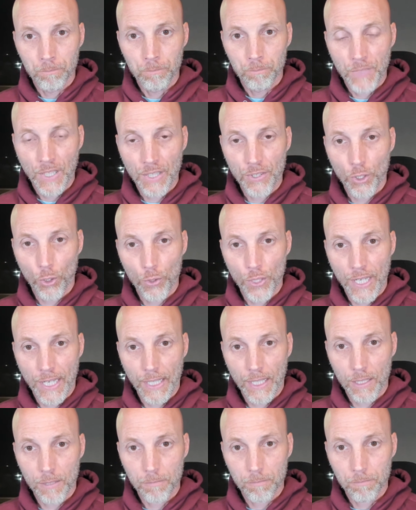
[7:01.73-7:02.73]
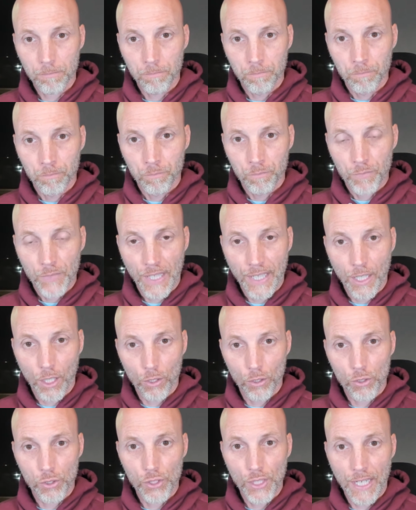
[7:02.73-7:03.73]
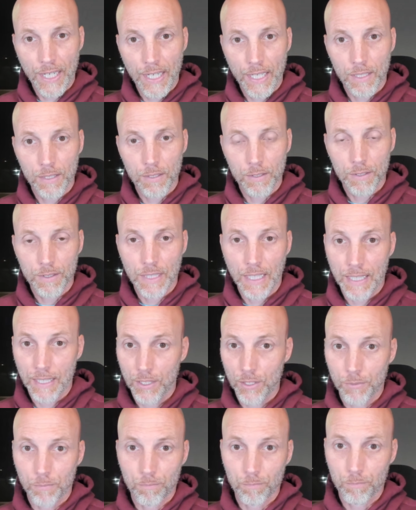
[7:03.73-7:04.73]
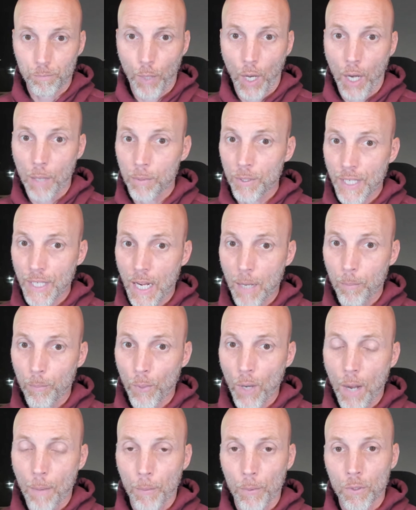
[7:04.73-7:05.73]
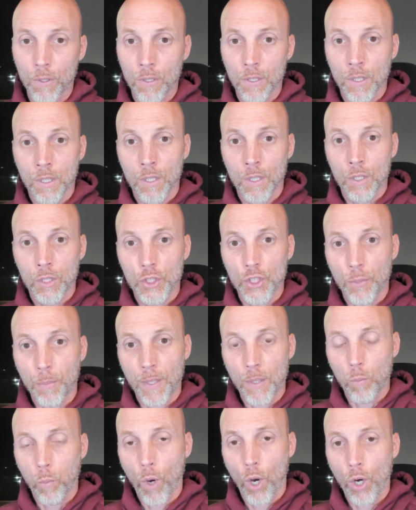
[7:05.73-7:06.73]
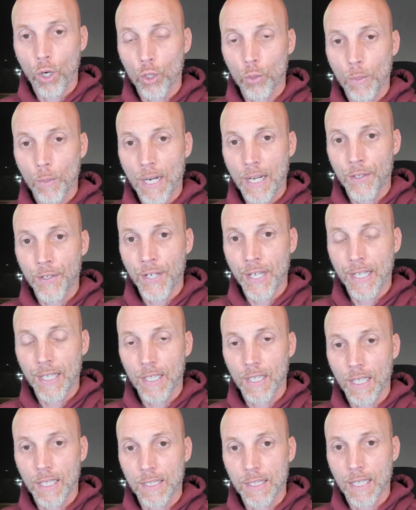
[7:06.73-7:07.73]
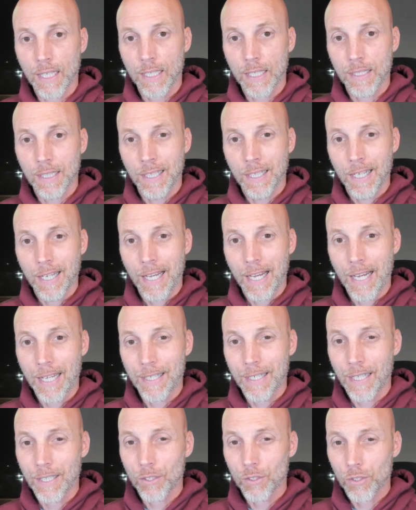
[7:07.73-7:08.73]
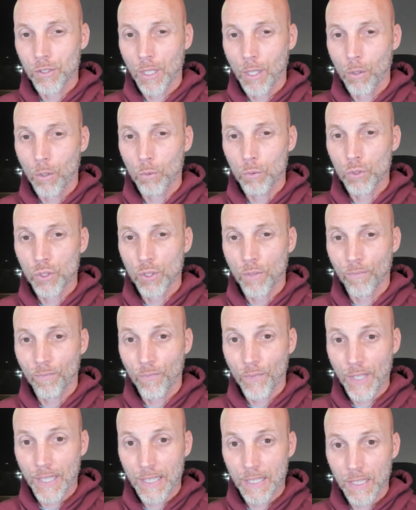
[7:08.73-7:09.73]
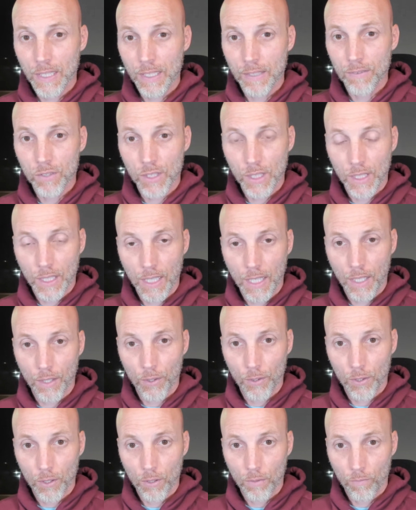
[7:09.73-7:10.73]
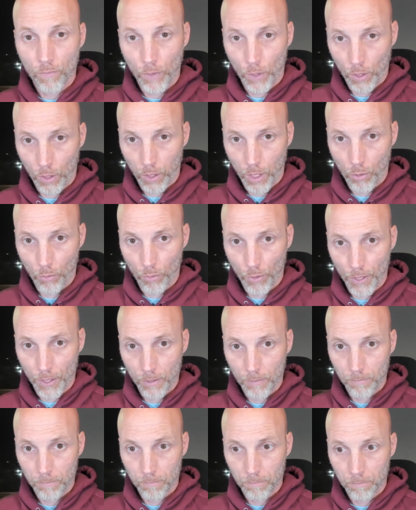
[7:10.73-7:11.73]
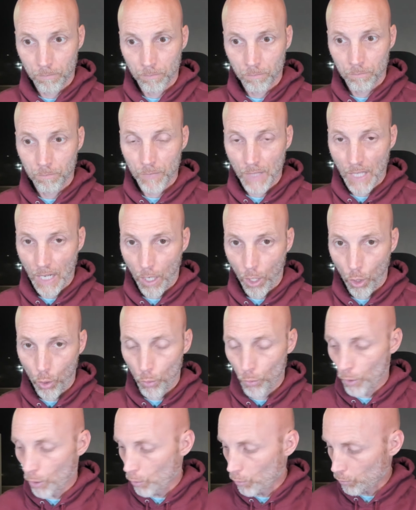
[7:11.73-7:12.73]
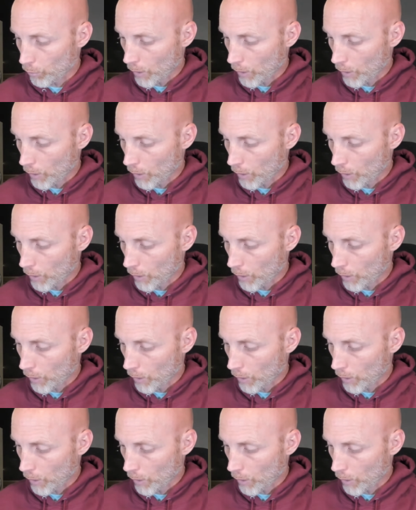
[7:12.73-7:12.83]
that they're naked. They understand that it's probably not proper to be walking around naked like that. And they sewed some fig leaves together for clothing. Now, hold on